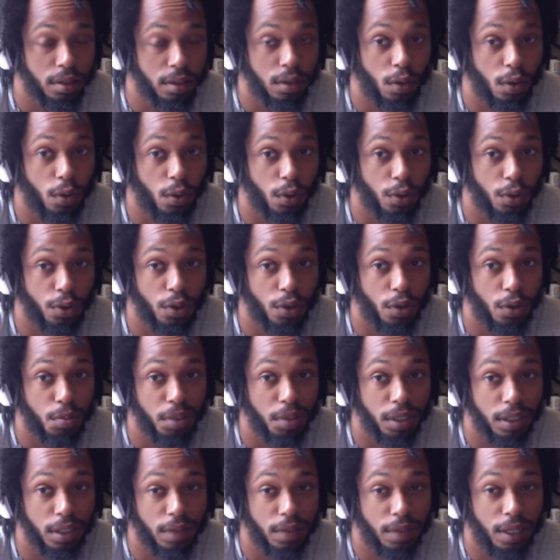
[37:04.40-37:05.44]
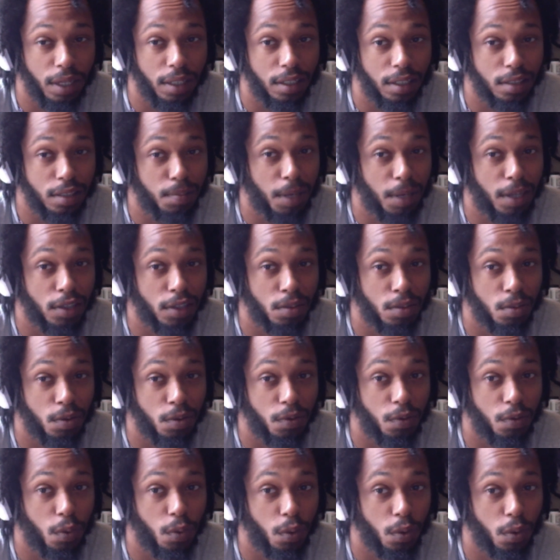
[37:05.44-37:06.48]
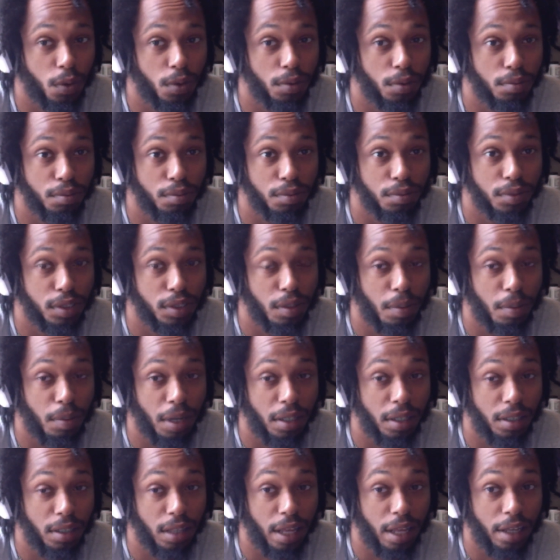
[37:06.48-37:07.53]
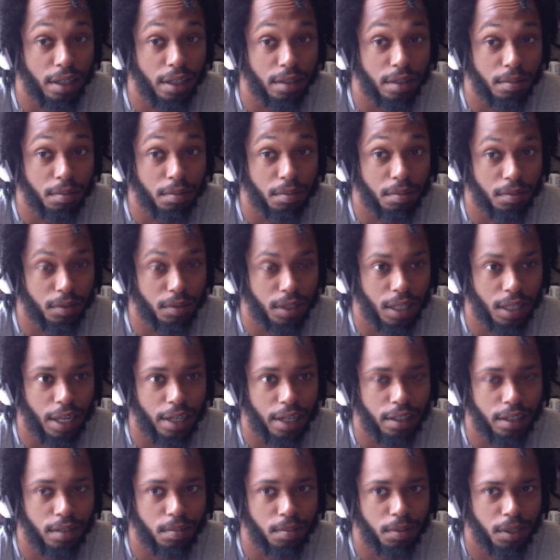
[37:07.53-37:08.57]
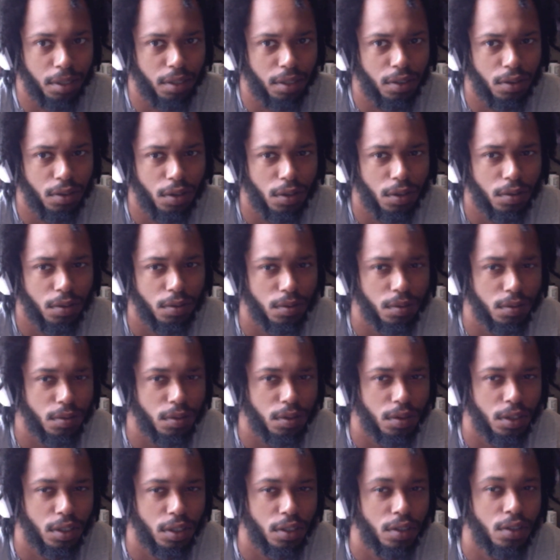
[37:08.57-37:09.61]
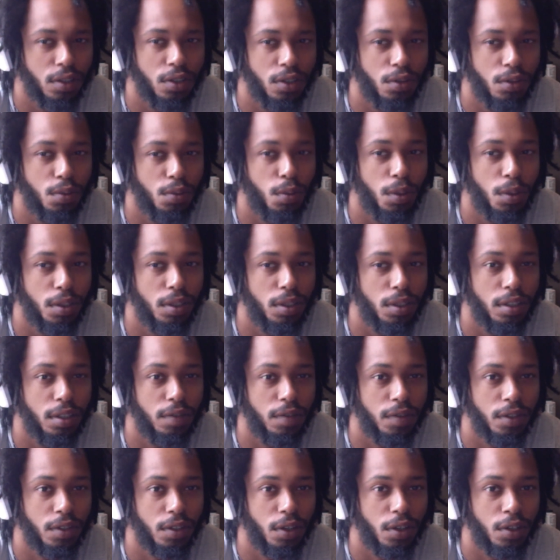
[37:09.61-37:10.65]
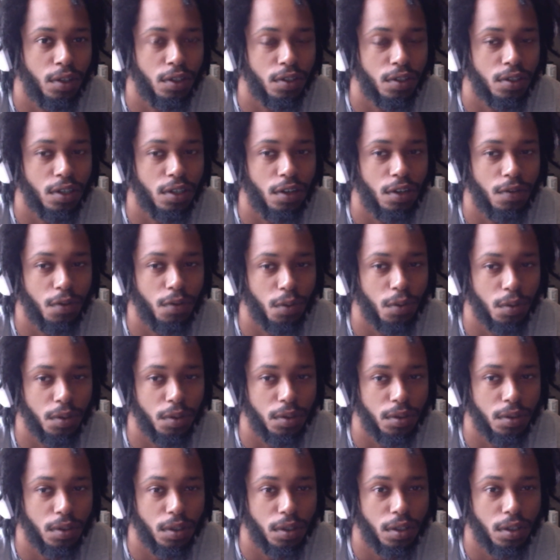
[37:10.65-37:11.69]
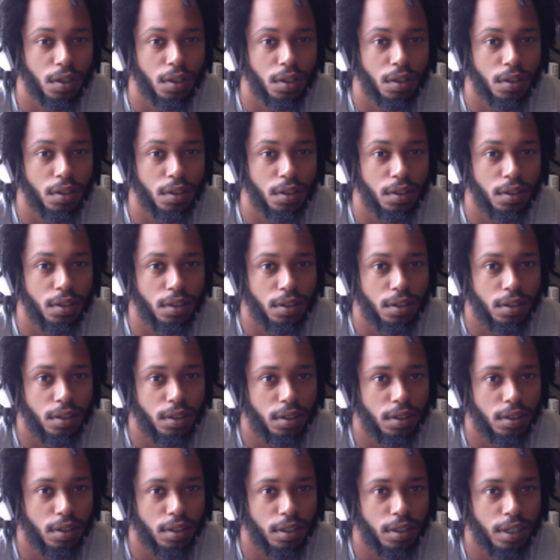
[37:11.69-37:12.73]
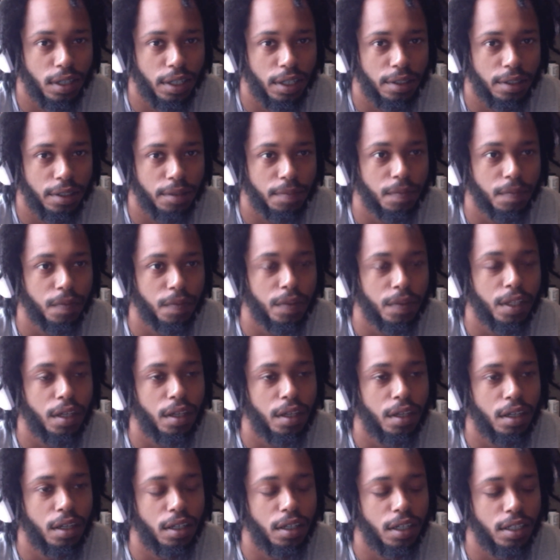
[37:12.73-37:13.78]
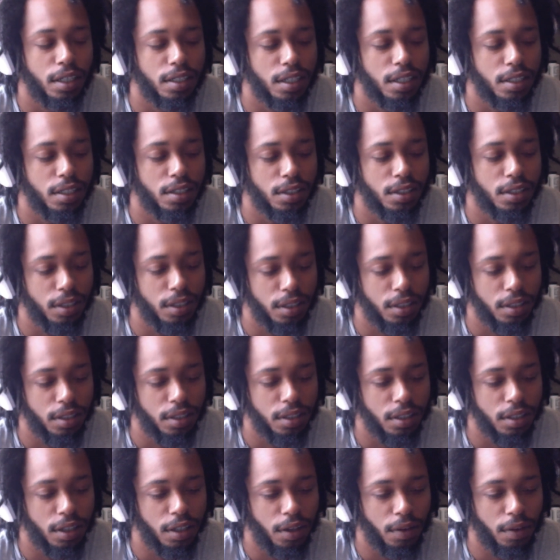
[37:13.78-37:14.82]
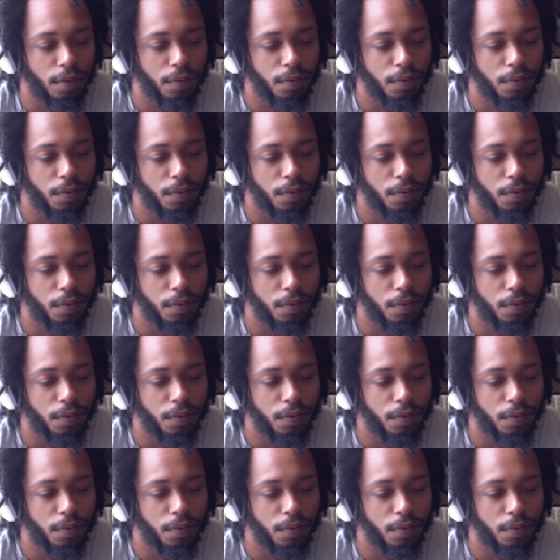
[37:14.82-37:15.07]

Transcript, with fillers: or you don't believe that it's possible for somebody like like me, you don't, then you wouldn't even know yourself for real. Like, essentially, if